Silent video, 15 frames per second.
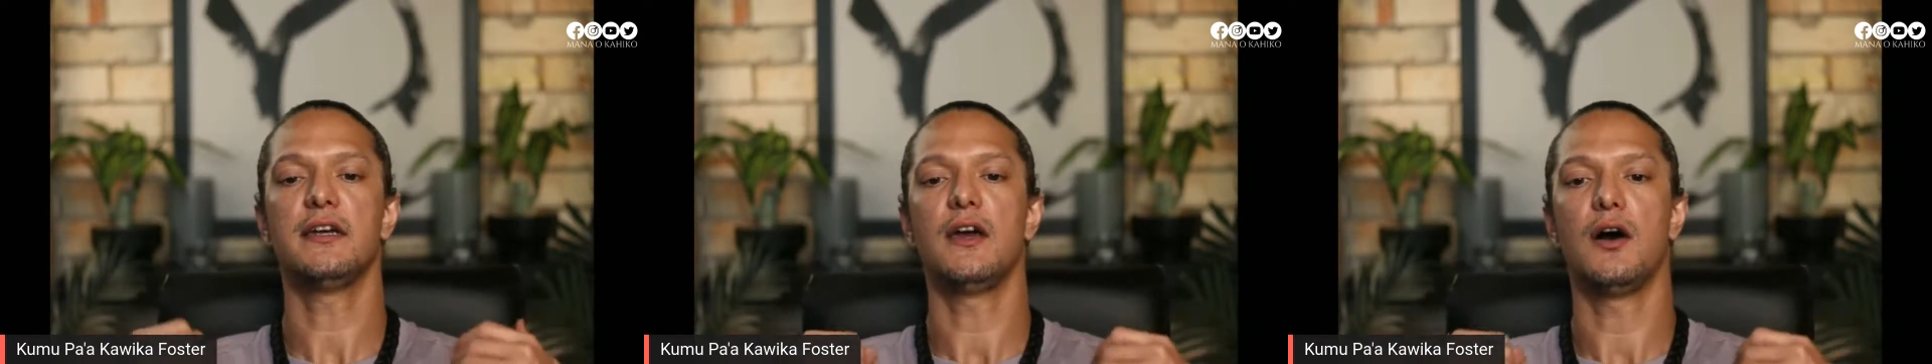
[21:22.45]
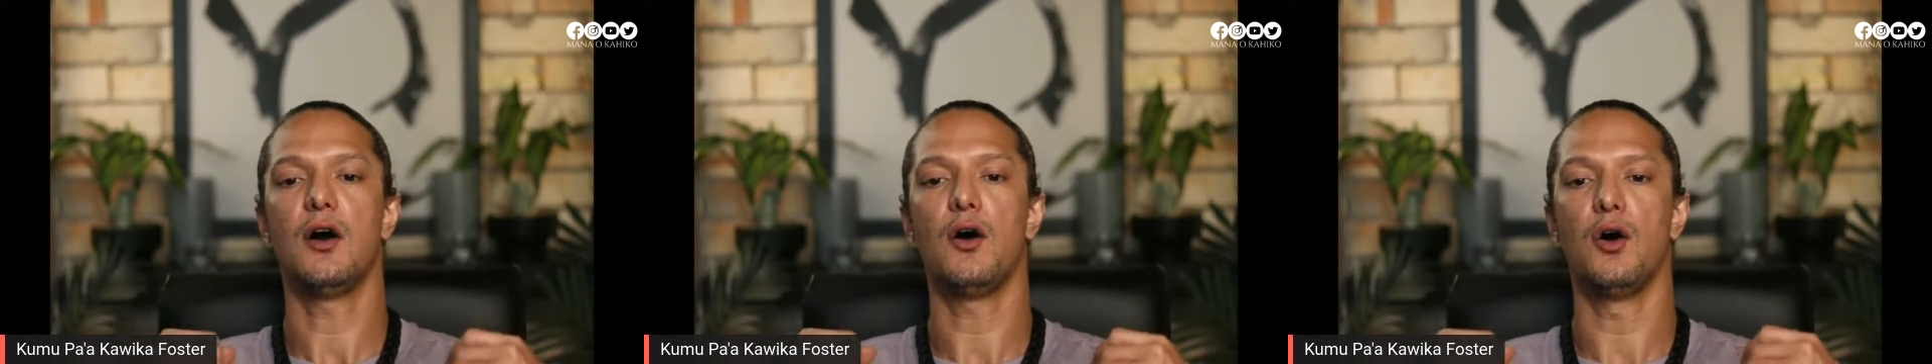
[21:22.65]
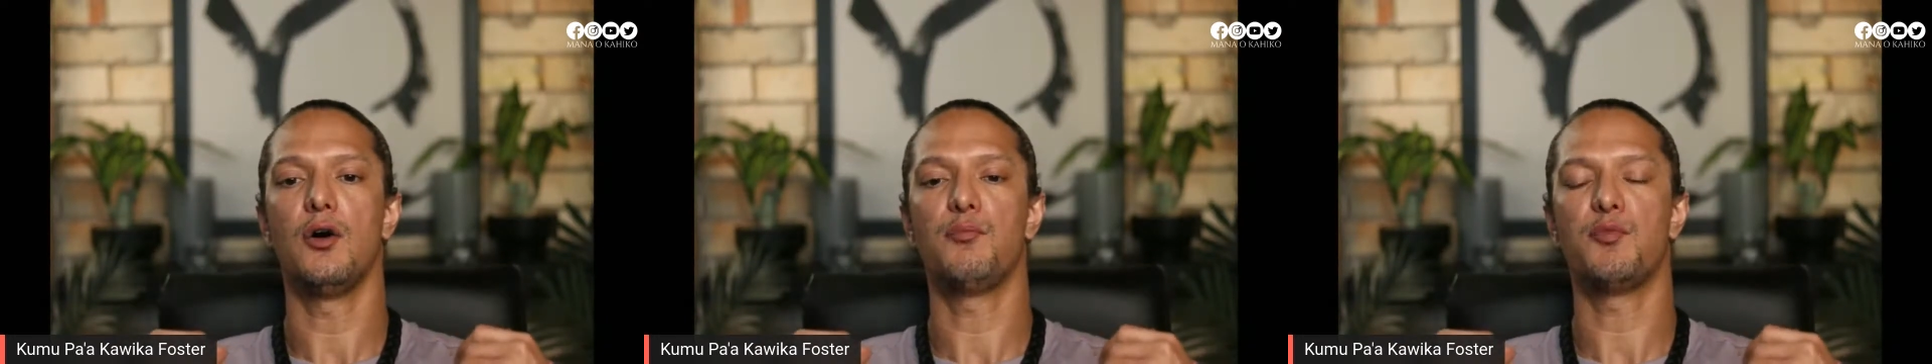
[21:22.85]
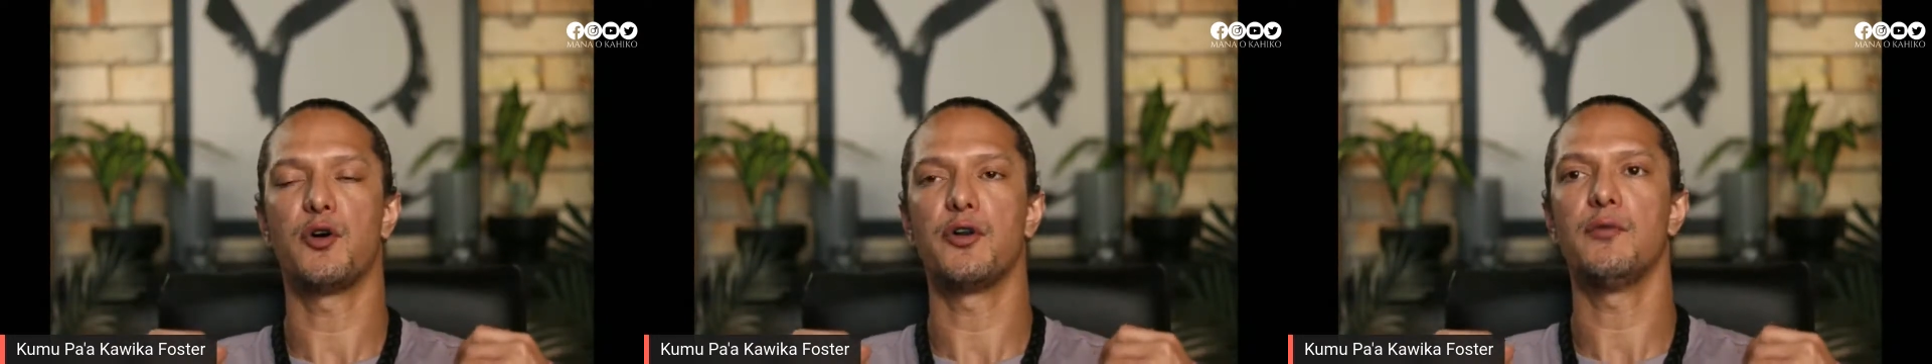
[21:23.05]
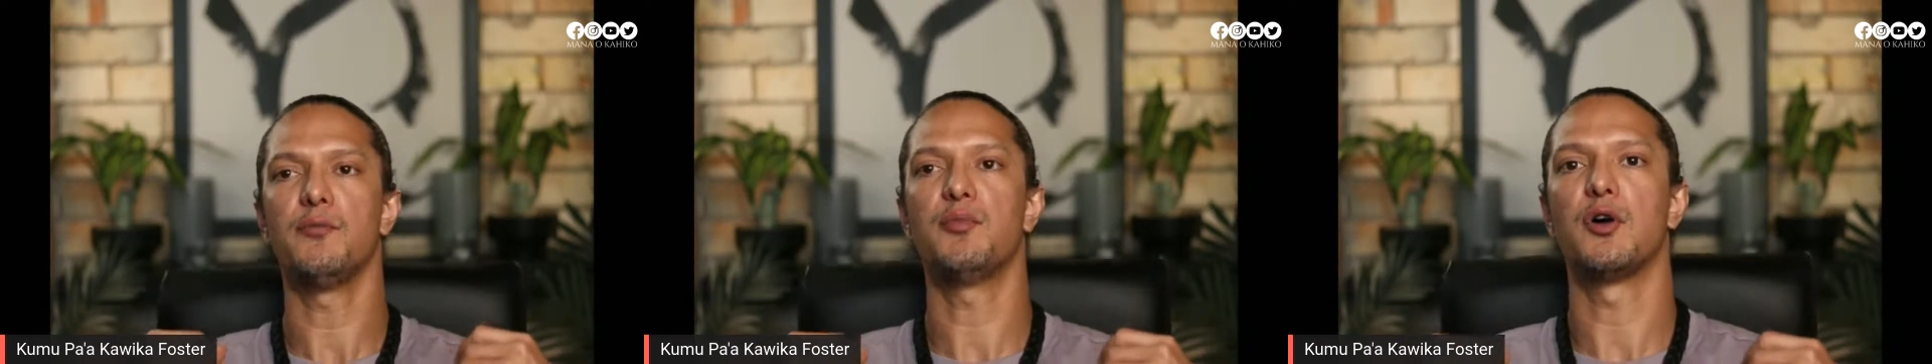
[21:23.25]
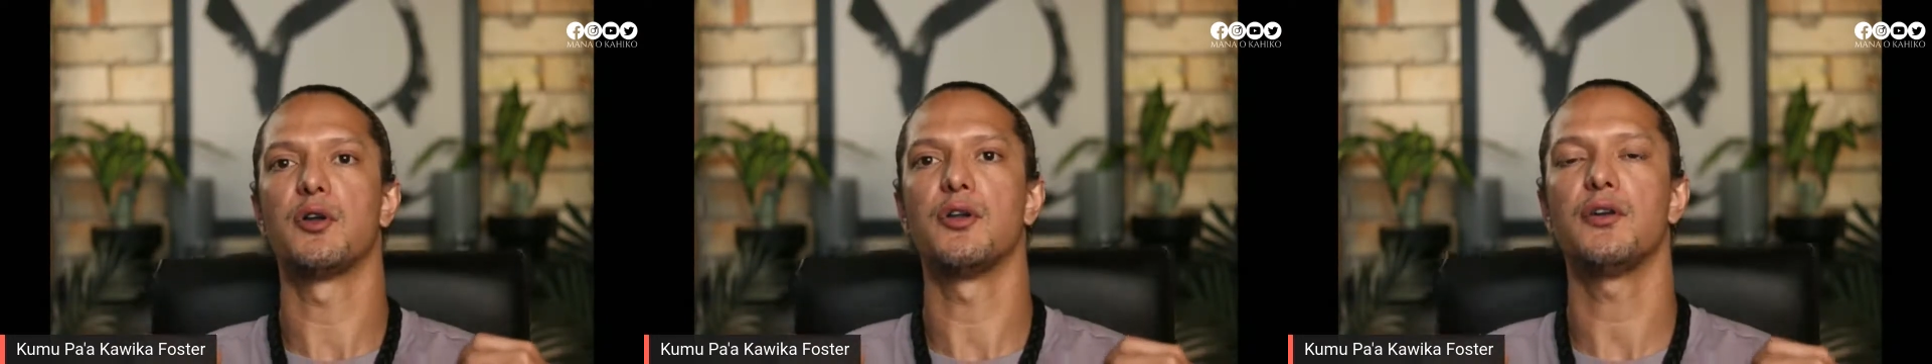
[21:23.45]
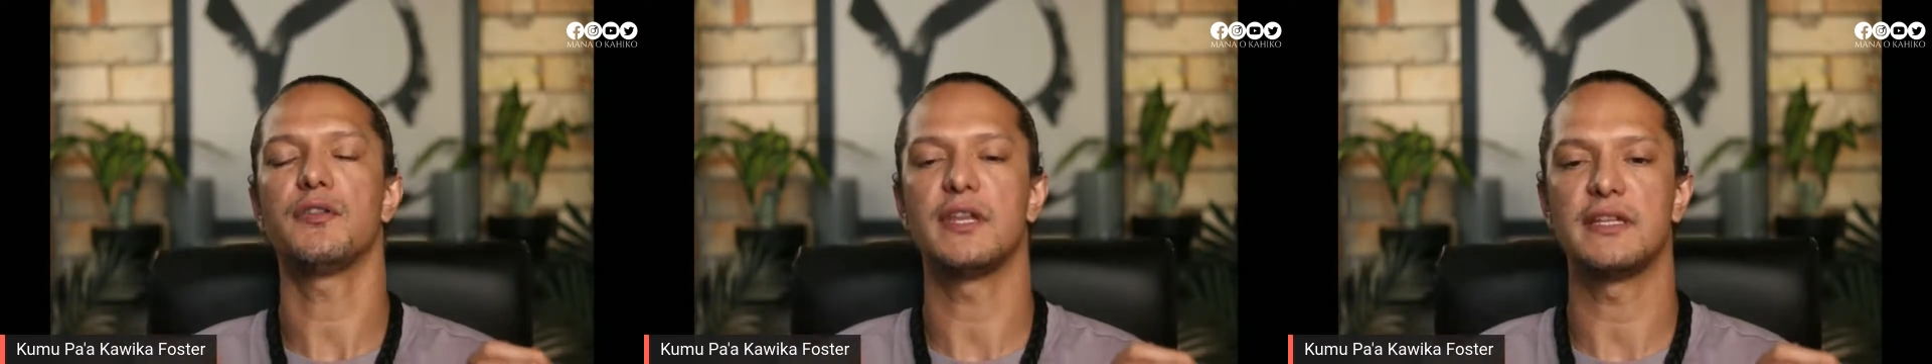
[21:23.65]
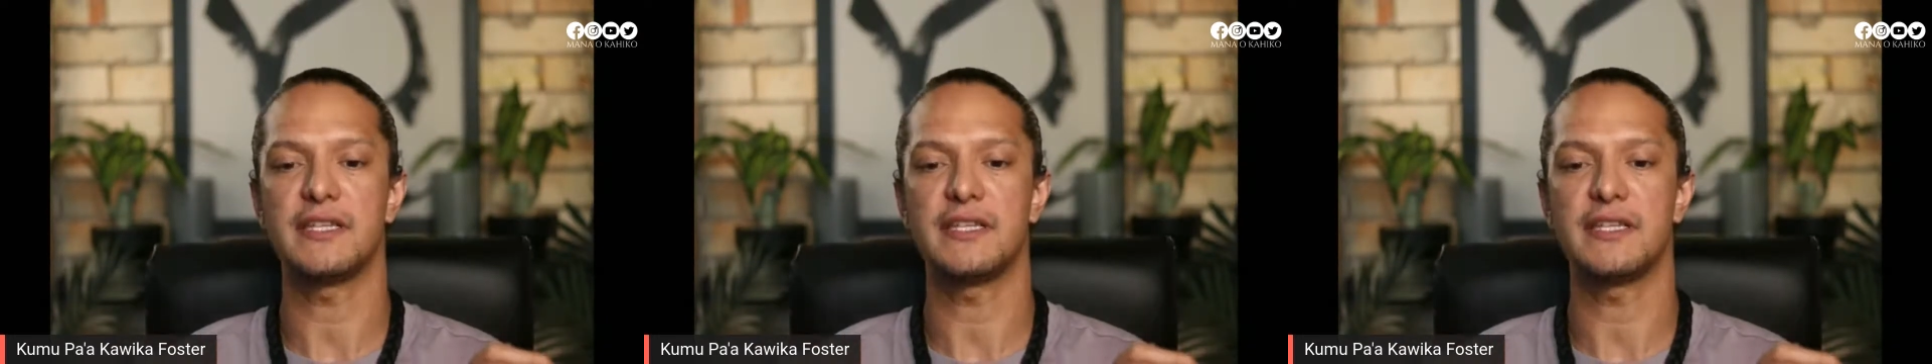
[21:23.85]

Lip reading: Ho'oponopono, that's